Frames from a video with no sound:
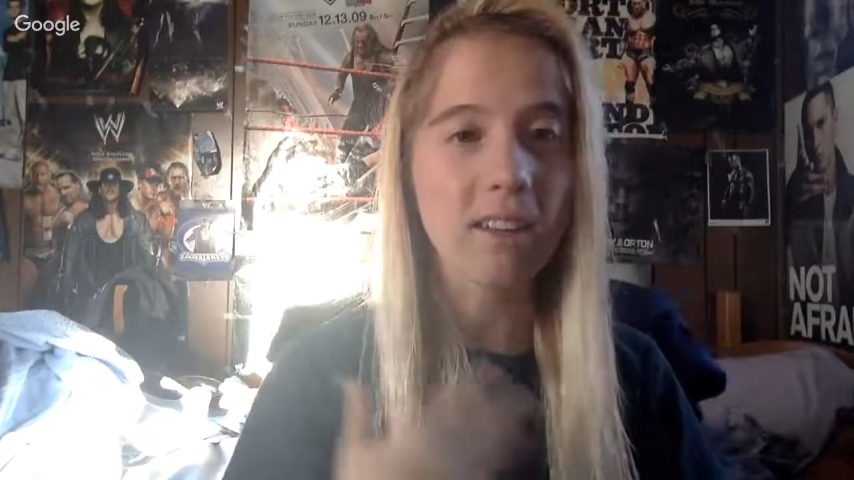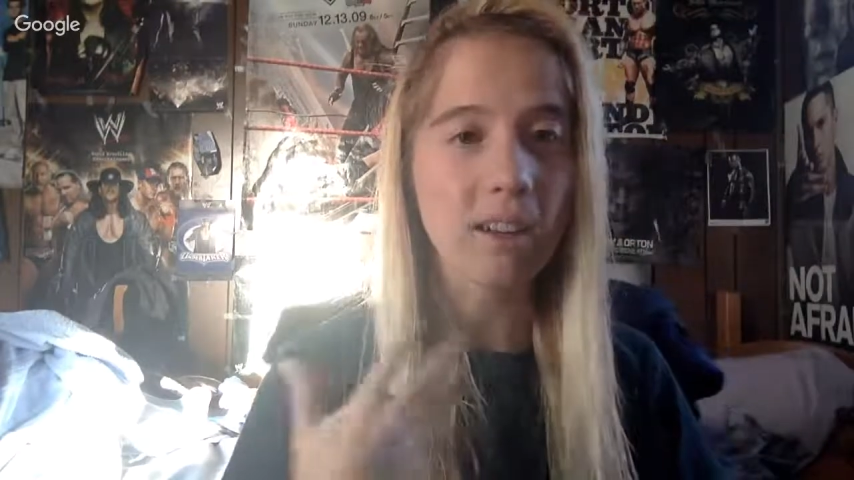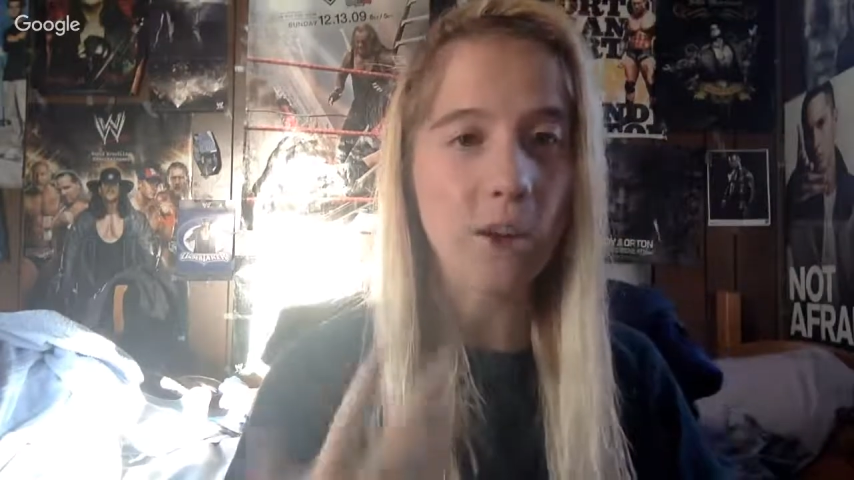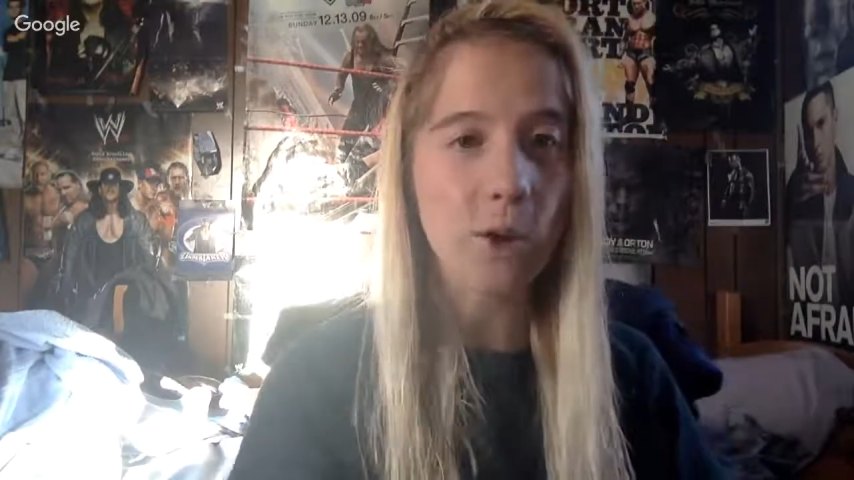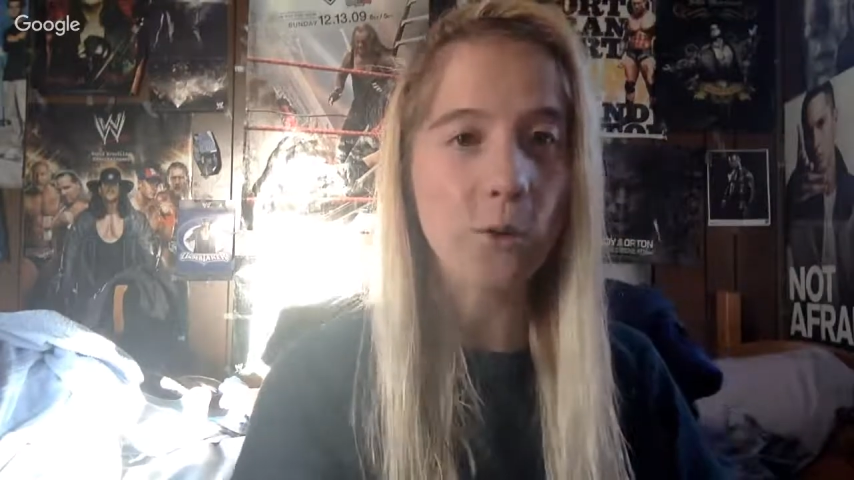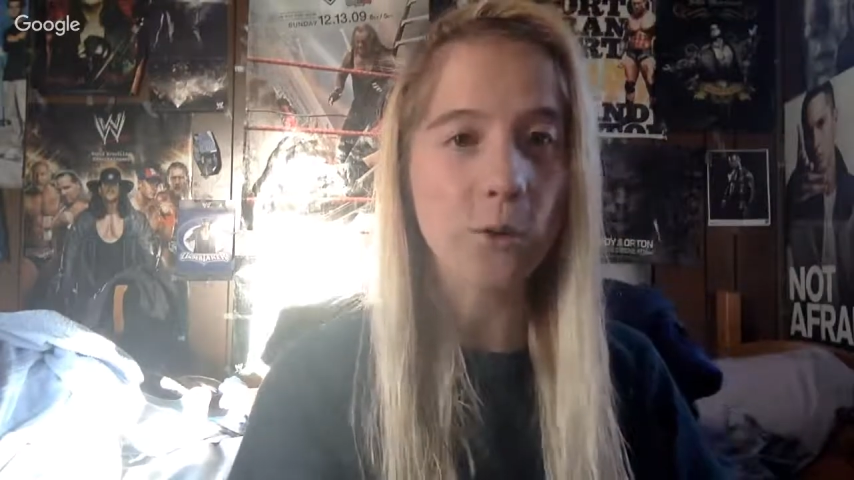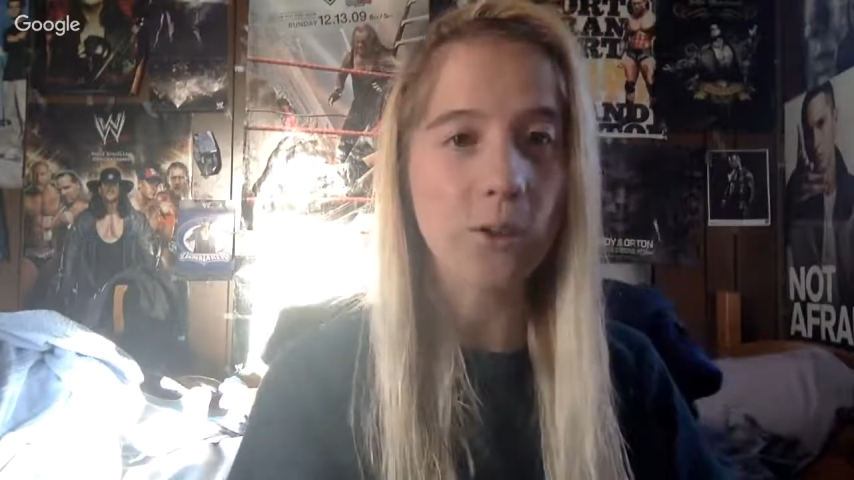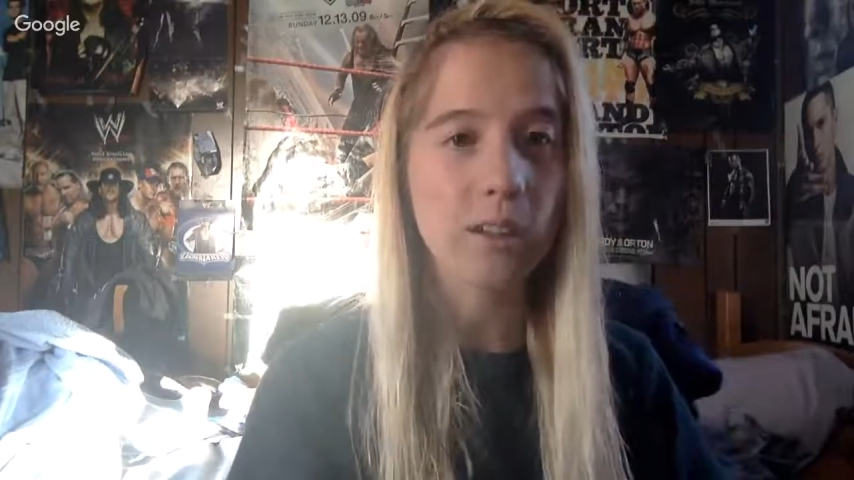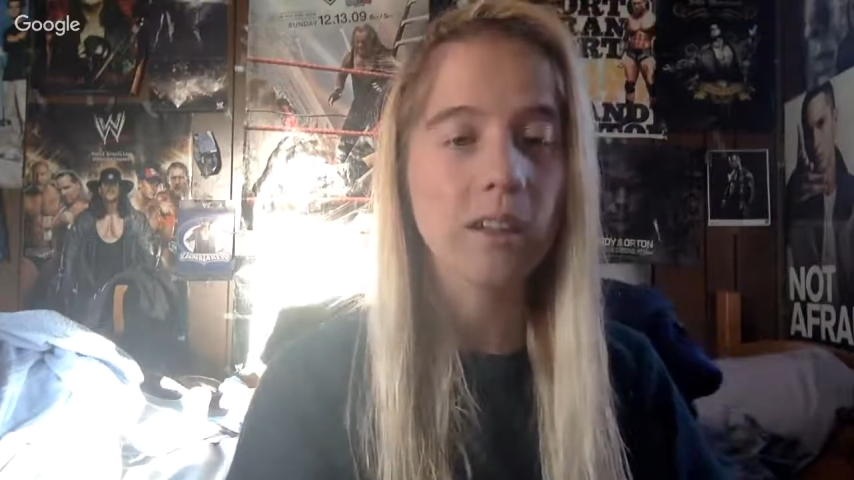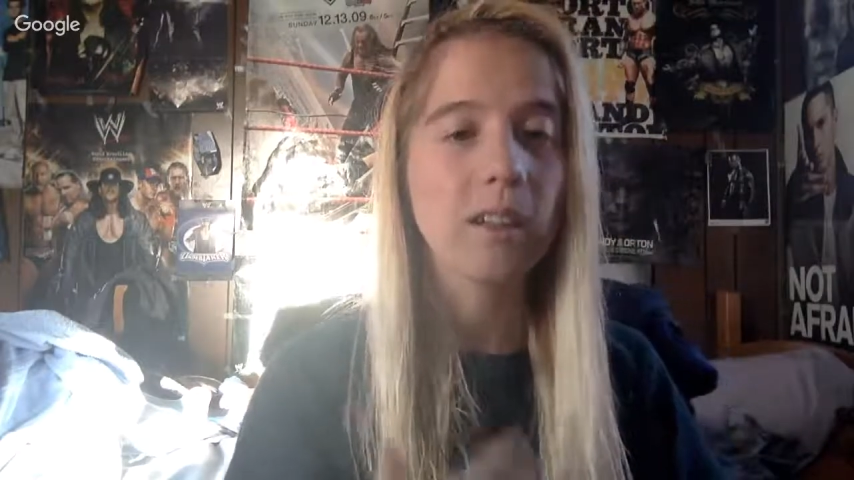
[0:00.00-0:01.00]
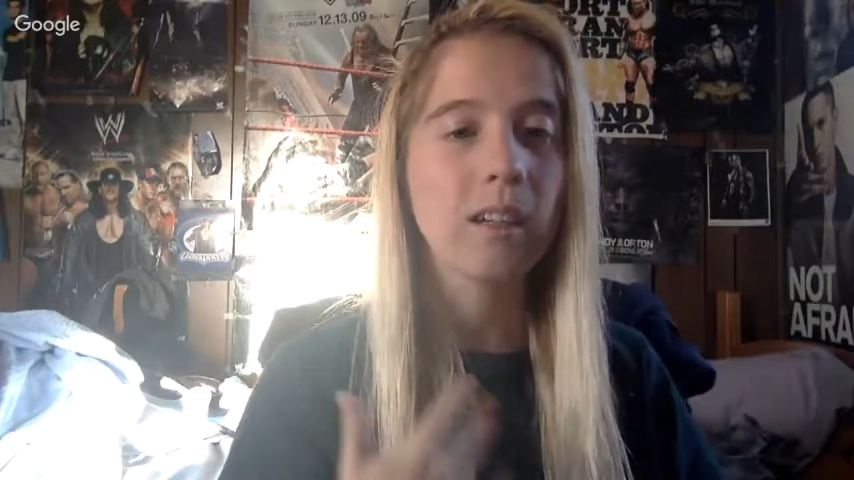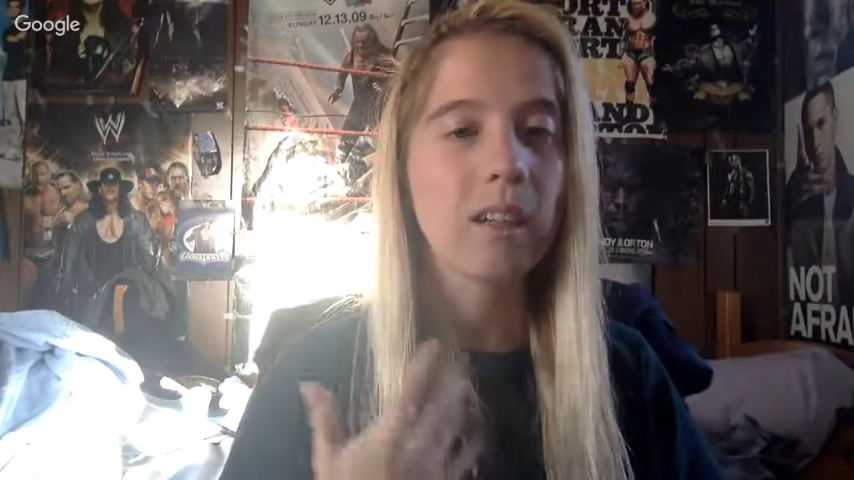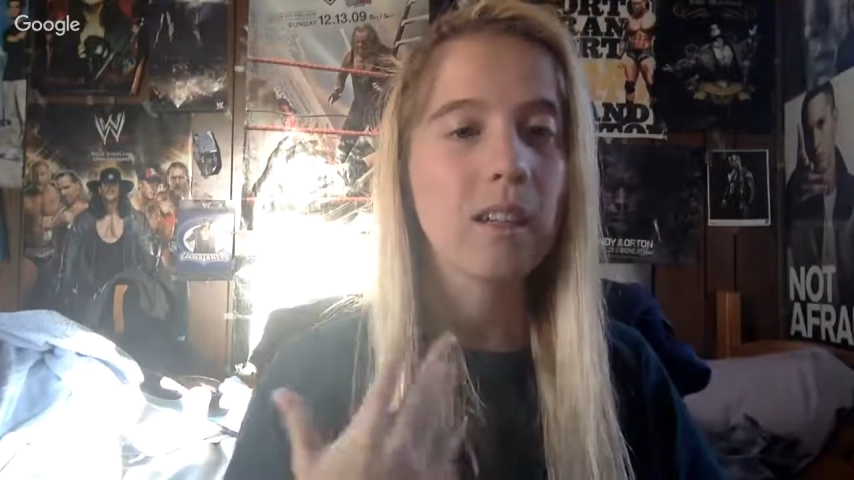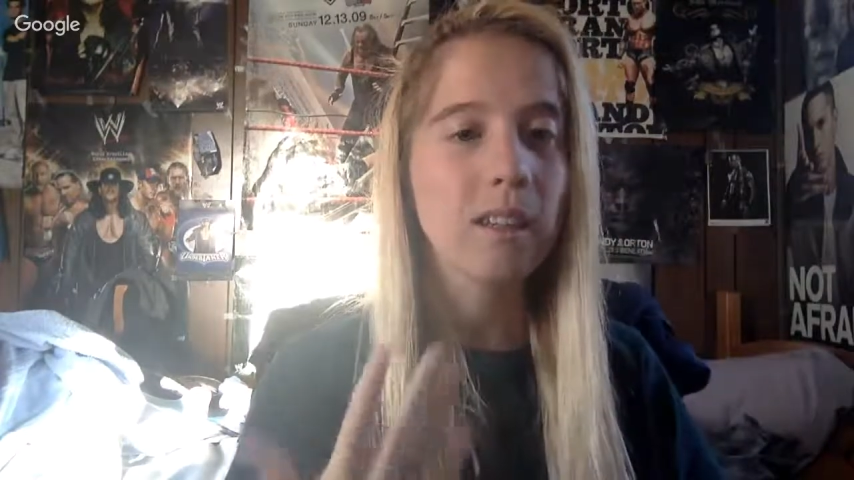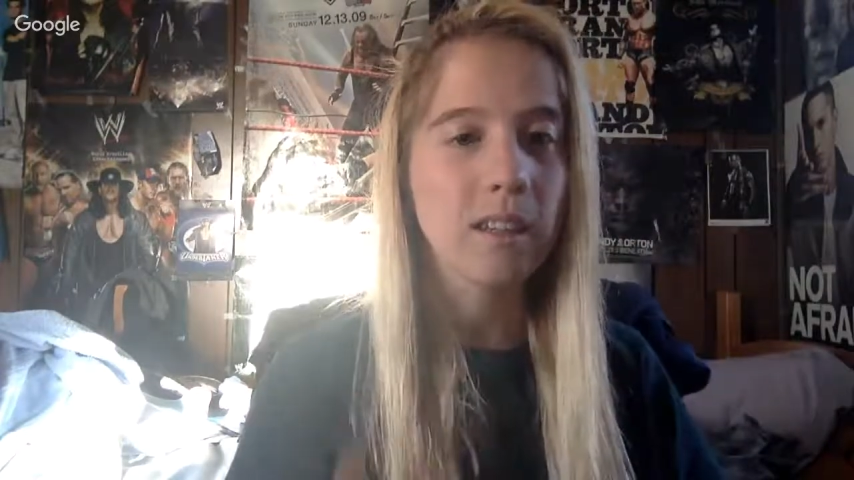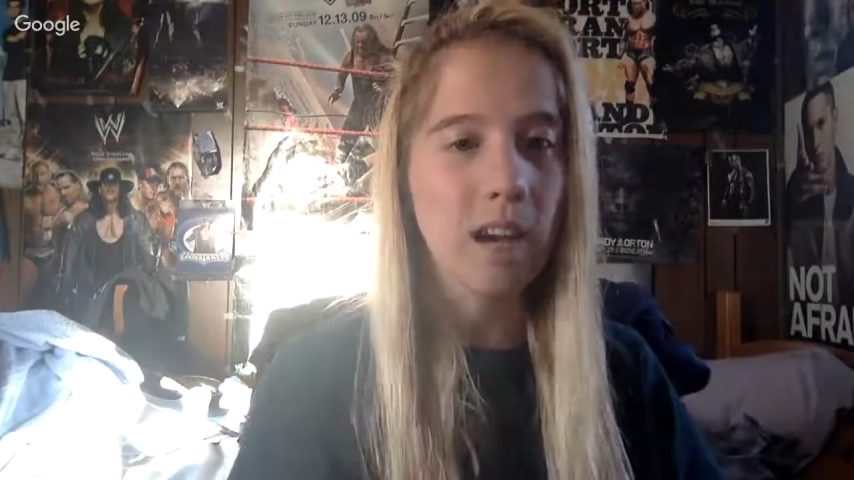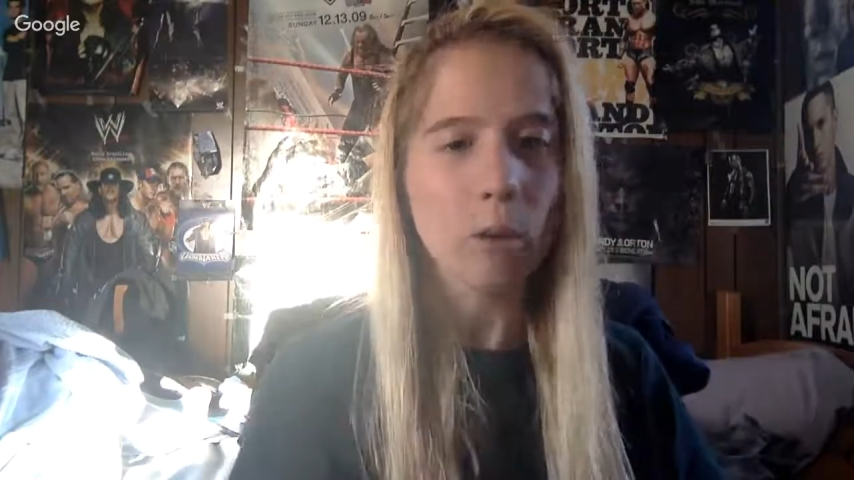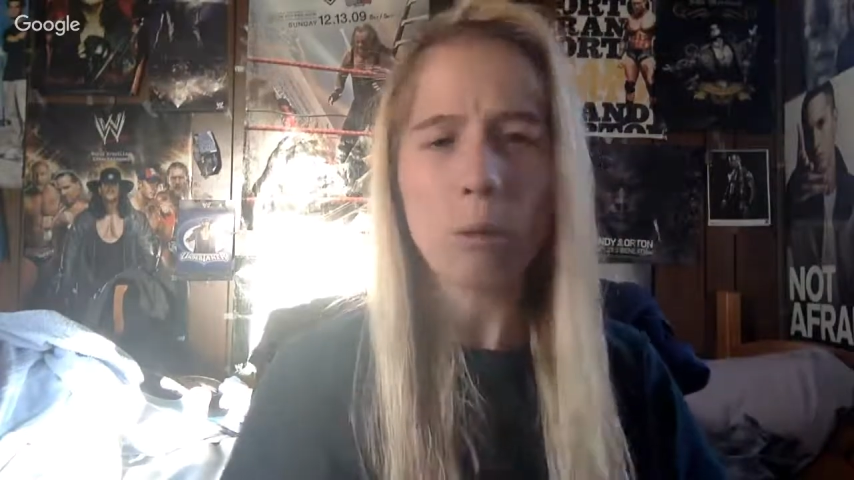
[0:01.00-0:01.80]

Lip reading: the title.